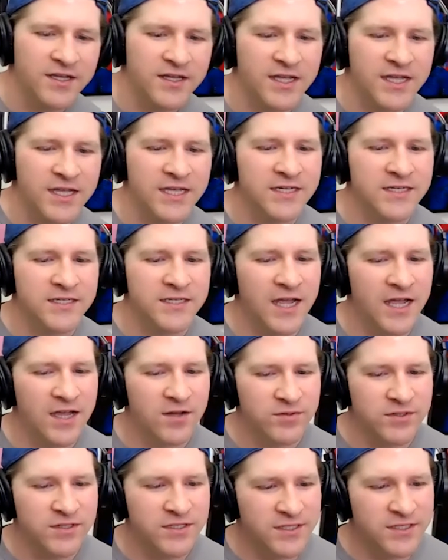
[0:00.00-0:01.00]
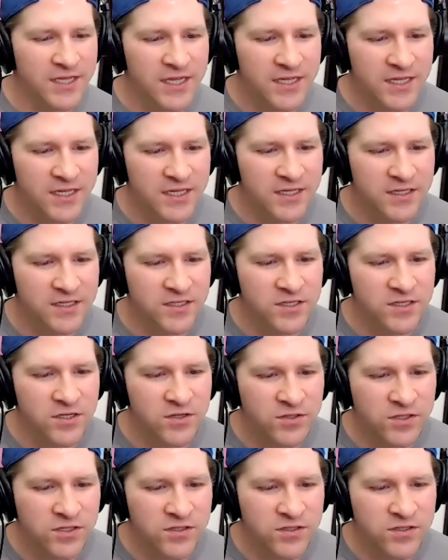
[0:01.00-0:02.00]
And I would say,
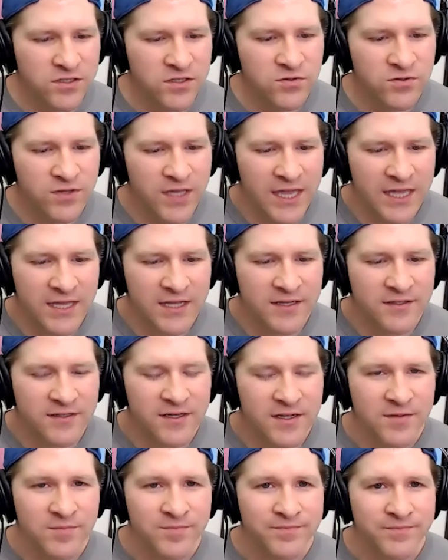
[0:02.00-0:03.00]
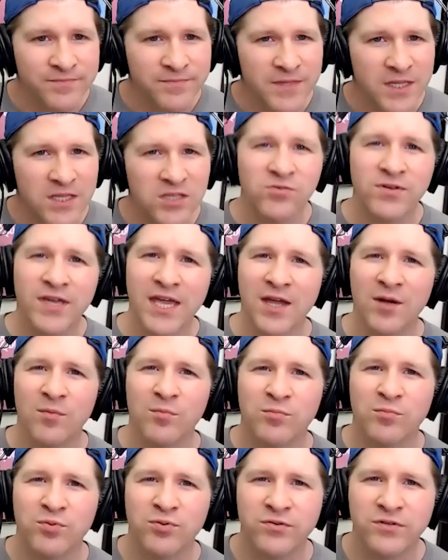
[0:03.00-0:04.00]
you
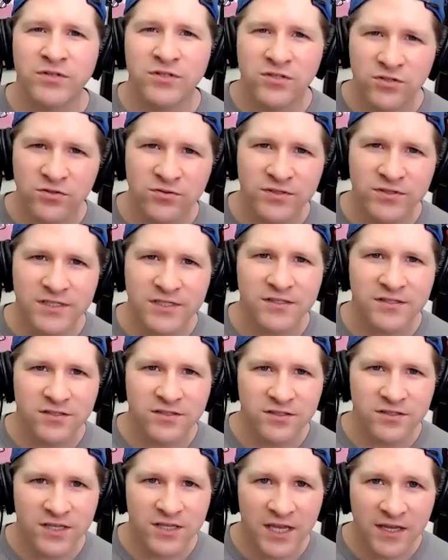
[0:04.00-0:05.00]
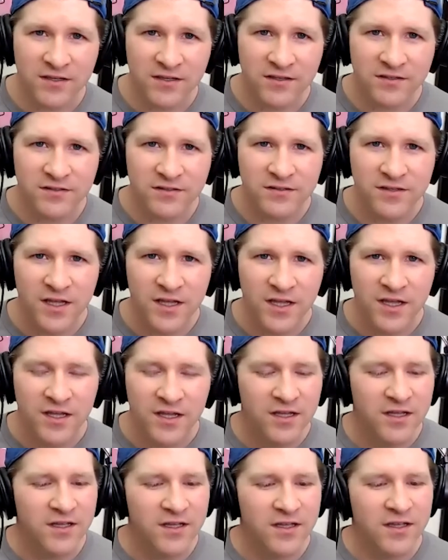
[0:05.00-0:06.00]
can't produce at scale.
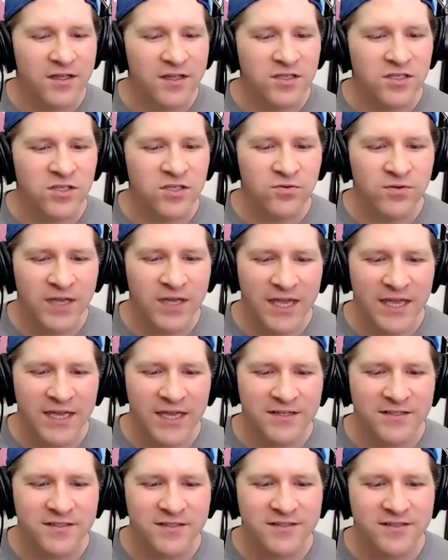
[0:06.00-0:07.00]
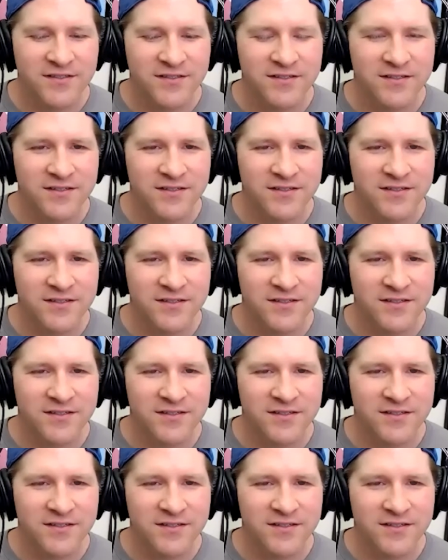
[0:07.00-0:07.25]
You can't